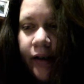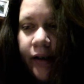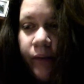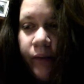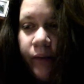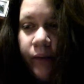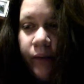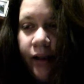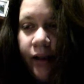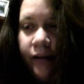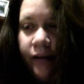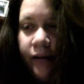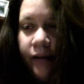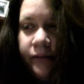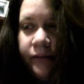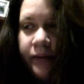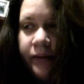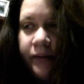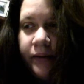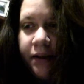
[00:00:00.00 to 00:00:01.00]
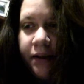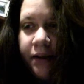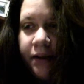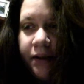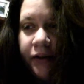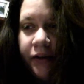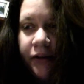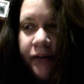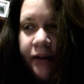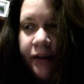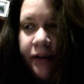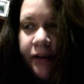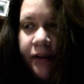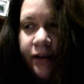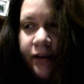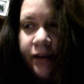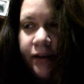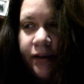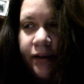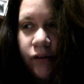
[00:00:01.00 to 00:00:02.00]
well, what we do
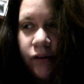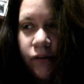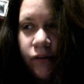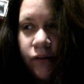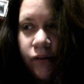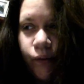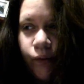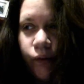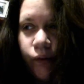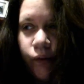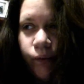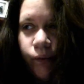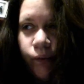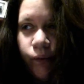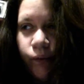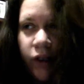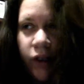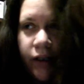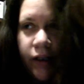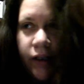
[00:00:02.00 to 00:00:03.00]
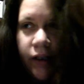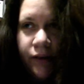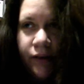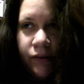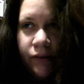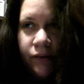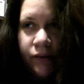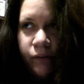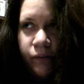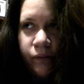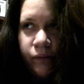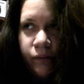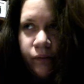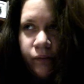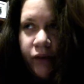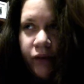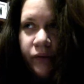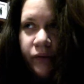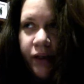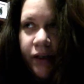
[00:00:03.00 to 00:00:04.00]
is we walk and we
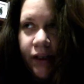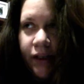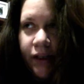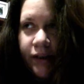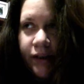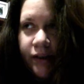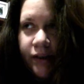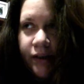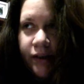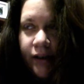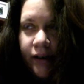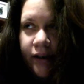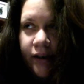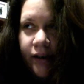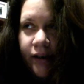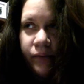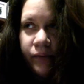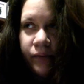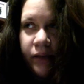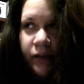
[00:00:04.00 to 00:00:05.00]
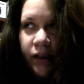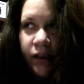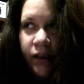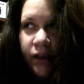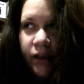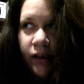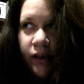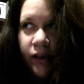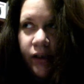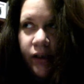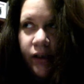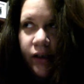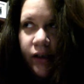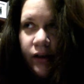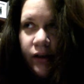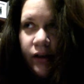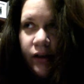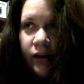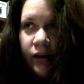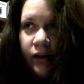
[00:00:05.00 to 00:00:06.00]
don't eat, and we
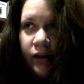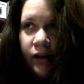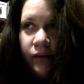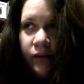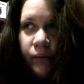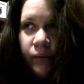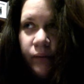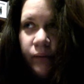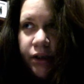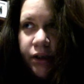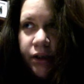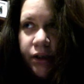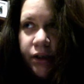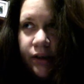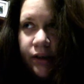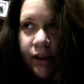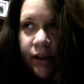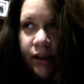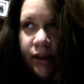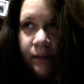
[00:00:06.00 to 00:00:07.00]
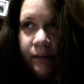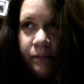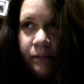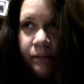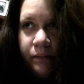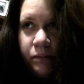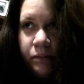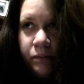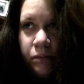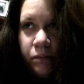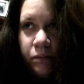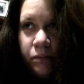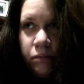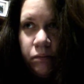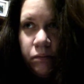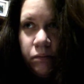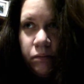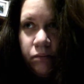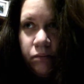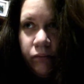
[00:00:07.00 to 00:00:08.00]
just keep
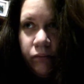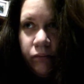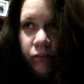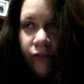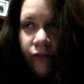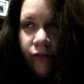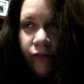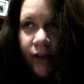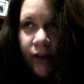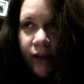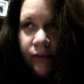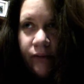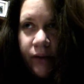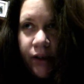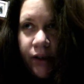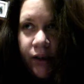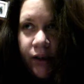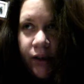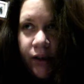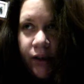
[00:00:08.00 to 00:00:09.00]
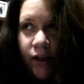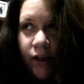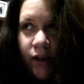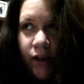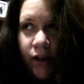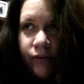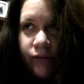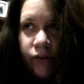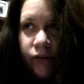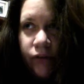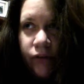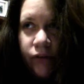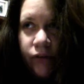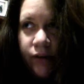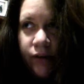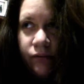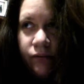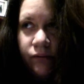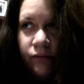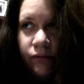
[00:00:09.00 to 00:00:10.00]
moving, we travel,
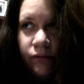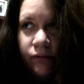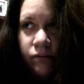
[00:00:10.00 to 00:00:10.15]
and